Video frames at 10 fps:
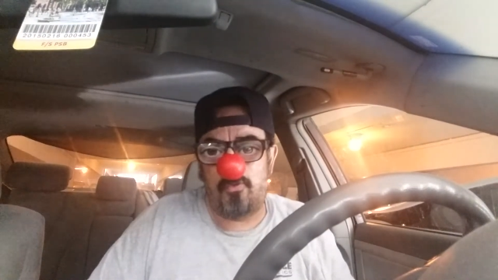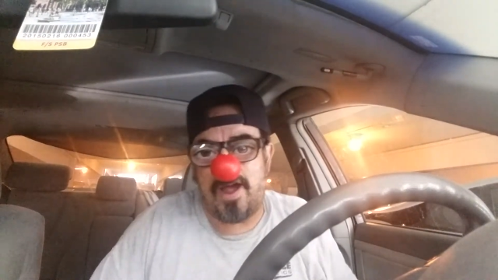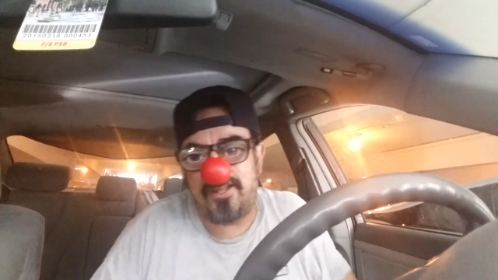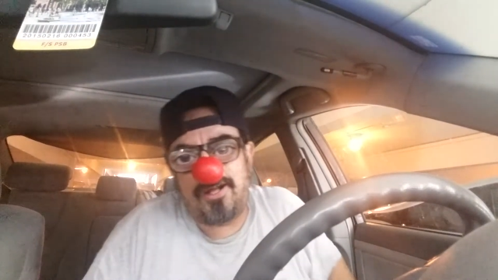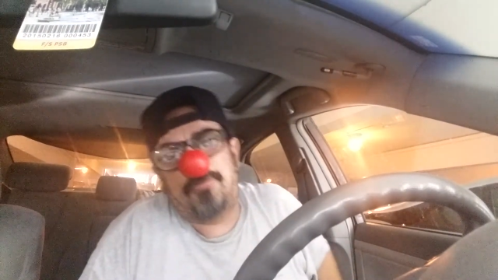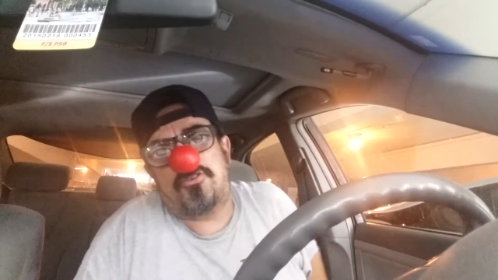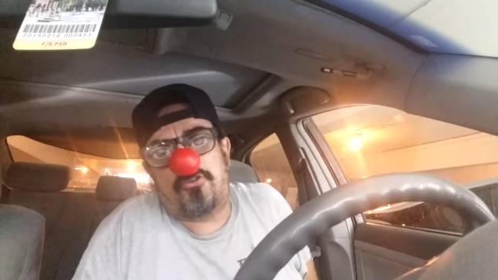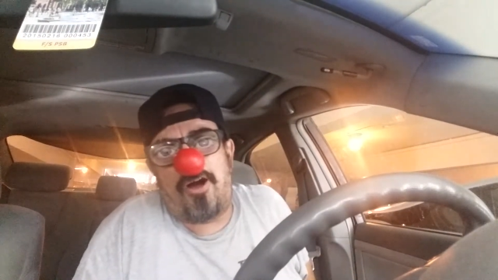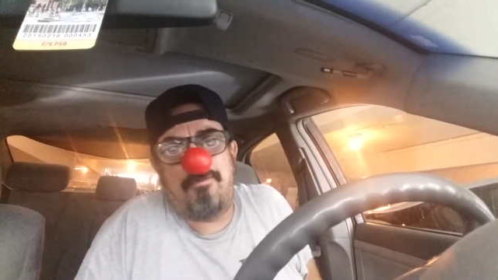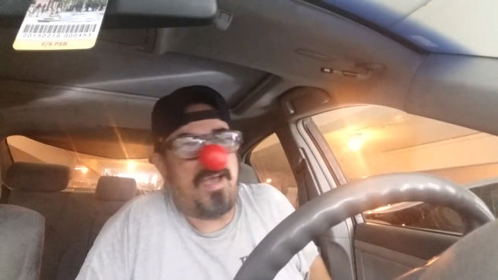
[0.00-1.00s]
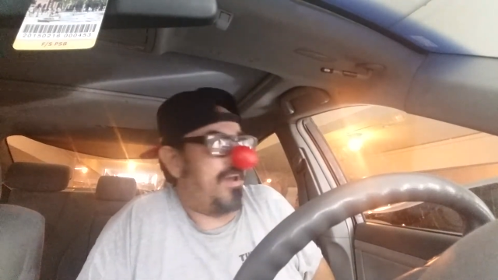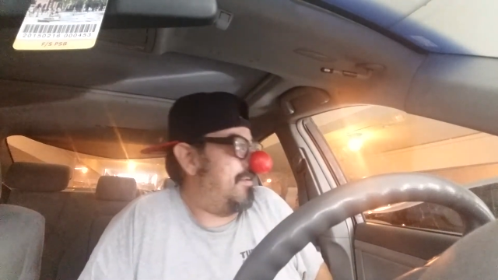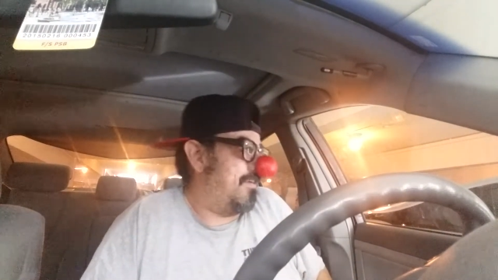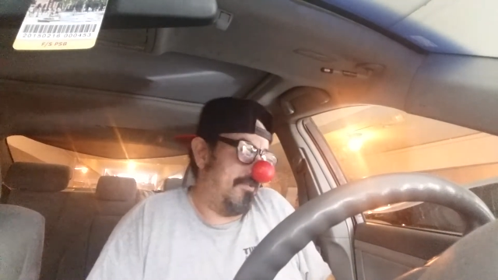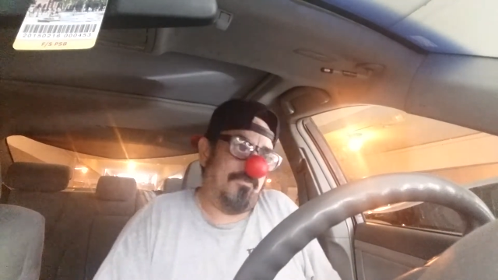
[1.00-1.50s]
why they call it the straw
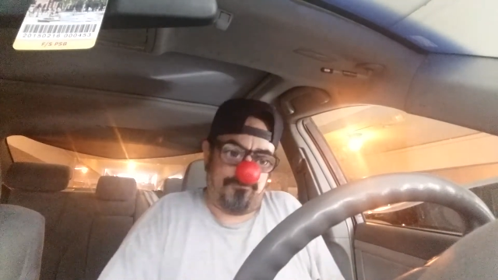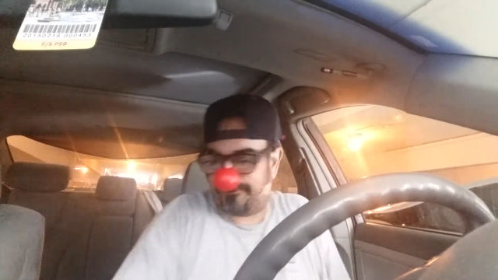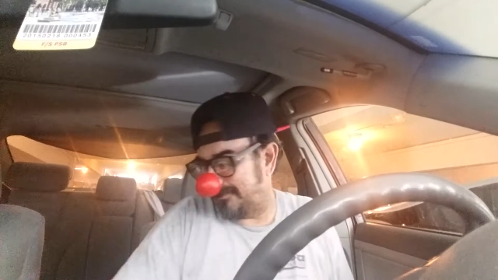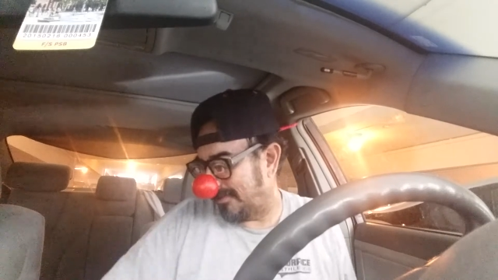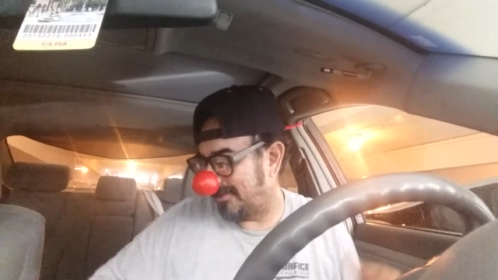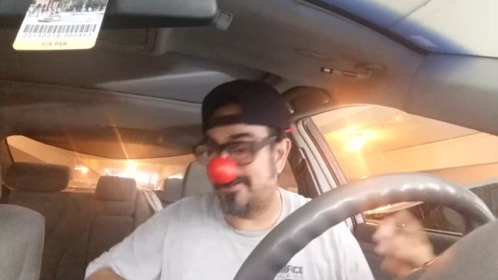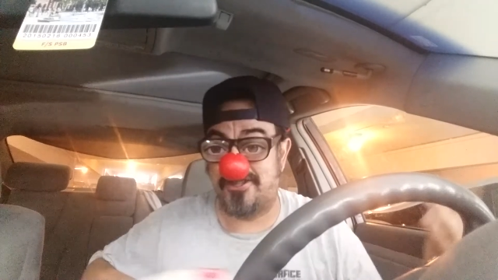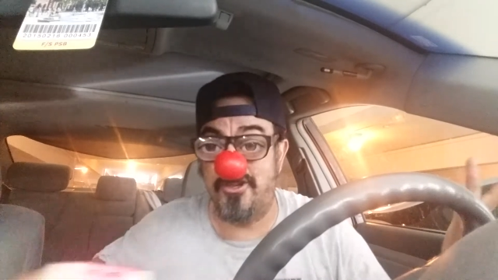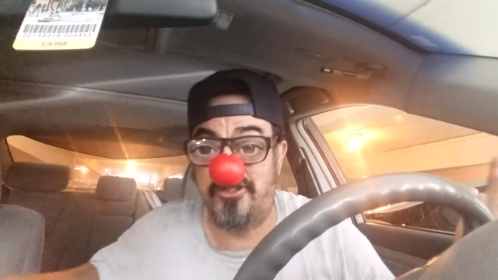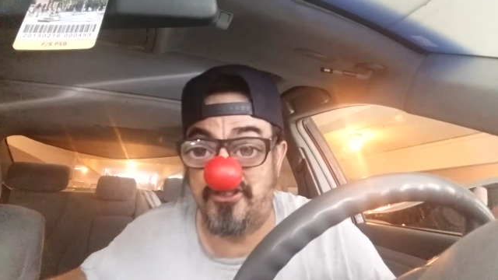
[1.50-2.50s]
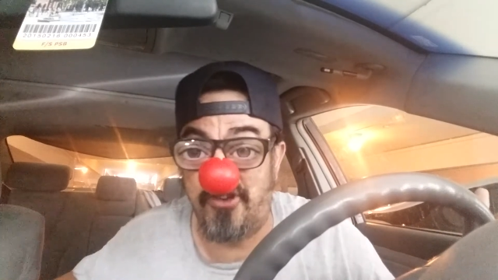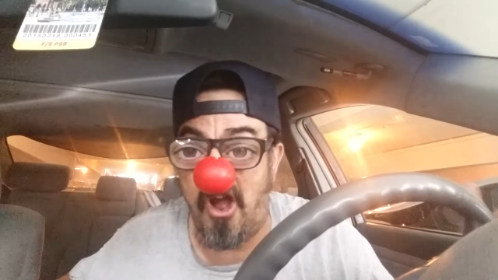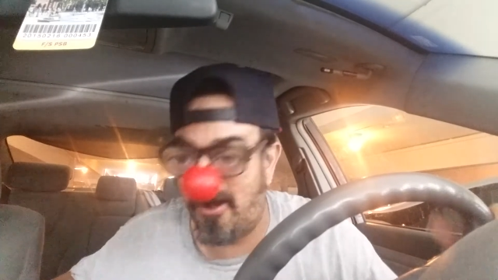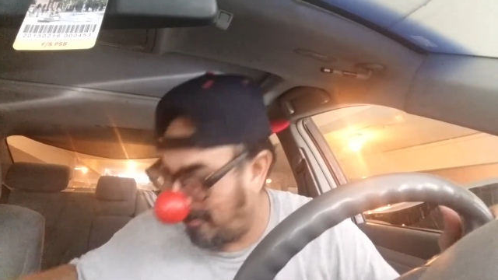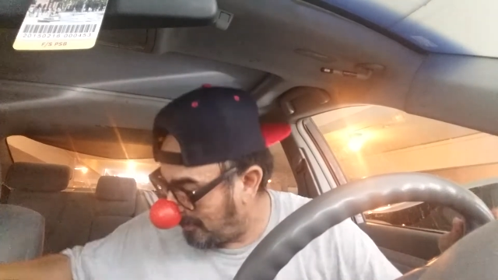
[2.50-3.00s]
man, because they use the straw.